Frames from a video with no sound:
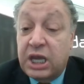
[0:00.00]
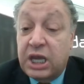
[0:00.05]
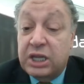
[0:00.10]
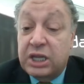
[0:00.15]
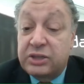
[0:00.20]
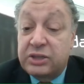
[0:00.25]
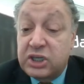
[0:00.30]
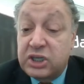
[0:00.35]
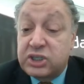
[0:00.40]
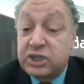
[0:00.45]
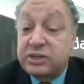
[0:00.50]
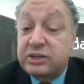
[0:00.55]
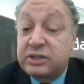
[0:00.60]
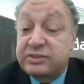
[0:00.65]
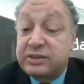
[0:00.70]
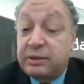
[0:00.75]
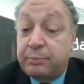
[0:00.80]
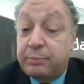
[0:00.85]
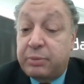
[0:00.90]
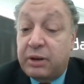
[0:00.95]
digital
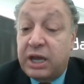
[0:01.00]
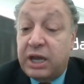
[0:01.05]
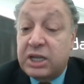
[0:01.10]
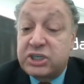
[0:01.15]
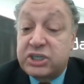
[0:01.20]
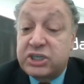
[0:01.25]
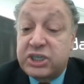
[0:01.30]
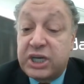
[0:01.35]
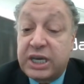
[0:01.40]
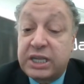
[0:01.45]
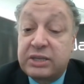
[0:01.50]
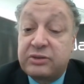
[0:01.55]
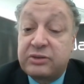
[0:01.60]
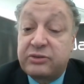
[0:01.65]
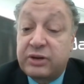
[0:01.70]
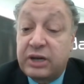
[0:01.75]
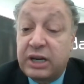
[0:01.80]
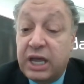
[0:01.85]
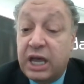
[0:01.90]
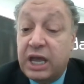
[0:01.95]
supply chain,
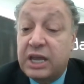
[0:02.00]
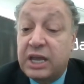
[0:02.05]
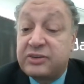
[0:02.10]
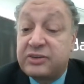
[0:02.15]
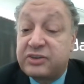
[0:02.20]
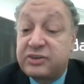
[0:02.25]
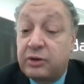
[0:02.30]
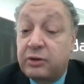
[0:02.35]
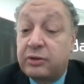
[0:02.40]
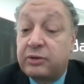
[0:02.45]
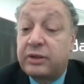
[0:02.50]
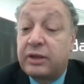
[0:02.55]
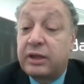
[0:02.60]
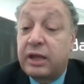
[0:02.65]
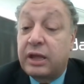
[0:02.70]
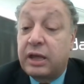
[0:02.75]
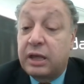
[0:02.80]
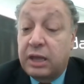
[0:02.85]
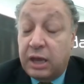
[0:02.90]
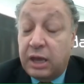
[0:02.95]
reliance on
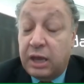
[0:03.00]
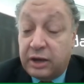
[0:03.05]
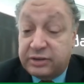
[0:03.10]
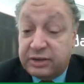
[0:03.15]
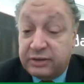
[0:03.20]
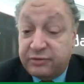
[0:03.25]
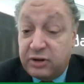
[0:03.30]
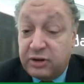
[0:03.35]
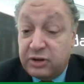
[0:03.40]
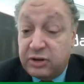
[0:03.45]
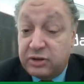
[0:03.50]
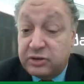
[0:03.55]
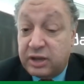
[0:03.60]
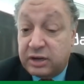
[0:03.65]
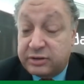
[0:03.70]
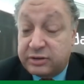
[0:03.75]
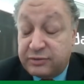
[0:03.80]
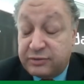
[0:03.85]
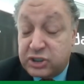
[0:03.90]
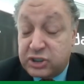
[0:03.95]

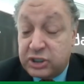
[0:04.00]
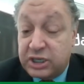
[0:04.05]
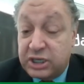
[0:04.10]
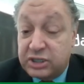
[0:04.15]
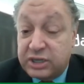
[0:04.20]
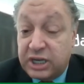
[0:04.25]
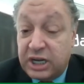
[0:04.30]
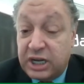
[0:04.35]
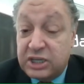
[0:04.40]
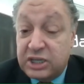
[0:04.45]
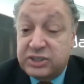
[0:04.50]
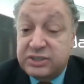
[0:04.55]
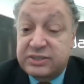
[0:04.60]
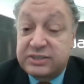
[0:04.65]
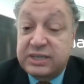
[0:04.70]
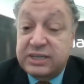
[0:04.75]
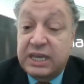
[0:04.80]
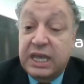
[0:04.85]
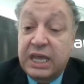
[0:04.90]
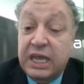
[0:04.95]
artificial
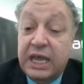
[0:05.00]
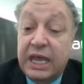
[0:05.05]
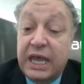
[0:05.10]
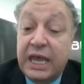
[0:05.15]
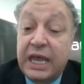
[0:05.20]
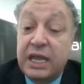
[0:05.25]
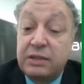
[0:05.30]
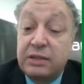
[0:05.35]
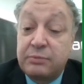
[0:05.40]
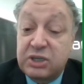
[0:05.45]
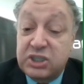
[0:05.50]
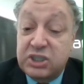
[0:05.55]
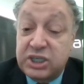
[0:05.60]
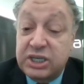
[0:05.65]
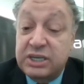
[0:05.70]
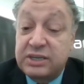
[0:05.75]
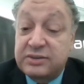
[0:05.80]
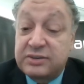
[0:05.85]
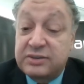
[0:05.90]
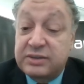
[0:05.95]
intelligence and
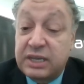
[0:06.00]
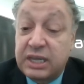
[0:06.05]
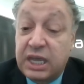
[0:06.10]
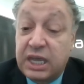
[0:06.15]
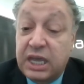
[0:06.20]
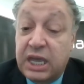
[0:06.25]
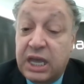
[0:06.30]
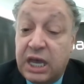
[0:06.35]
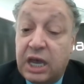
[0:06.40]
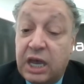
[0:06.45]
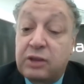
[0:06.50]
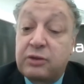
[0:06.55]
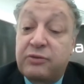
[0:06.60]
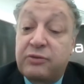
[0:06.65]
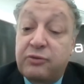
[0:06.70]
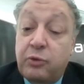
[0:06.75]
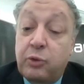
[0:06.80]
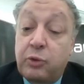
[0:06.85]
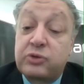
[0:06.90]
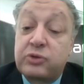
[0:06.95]
machines, and of
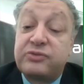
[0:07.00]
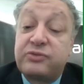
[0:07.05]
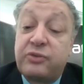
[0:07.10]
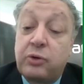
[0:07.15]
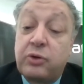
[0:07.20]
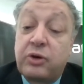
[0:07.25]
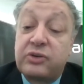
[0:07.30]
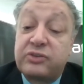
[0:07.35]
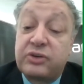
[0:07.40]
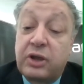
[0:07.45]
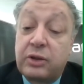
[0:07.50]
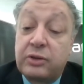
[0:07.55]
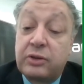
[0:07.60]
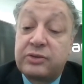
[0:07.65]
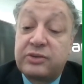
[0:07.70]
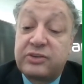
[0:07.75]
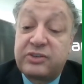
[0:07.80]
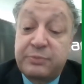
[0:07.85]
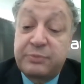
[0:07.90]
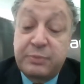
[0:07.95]
course, focus
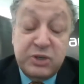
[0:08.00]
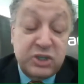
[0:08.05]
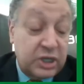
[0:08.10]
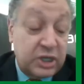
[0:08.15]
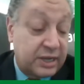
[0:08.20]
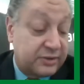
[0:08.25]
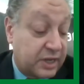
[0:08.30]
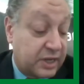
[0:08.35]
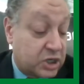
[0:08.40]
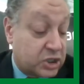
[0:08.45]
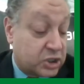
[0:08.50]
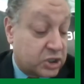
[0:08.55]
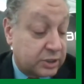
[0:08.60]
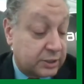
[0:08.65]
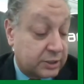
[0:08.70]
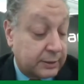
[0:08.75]
on specialization.